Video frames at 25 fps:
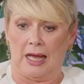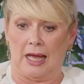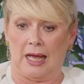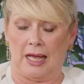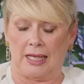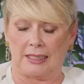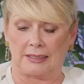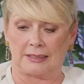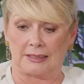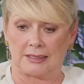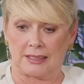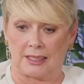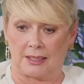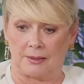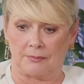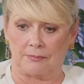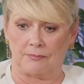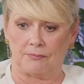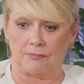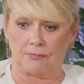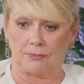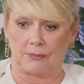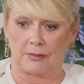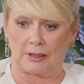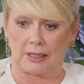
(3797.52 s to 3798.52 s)
and
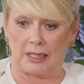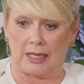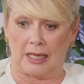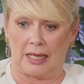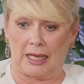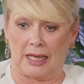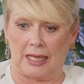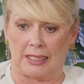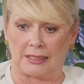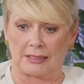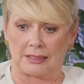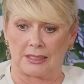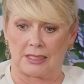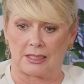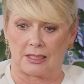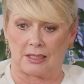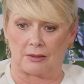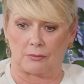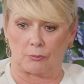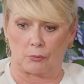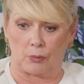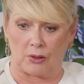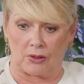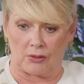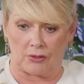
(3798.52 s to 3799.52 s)
um, and
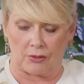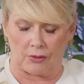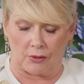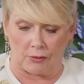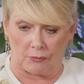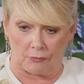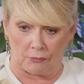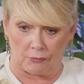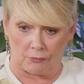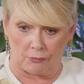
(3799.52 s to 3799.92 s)
with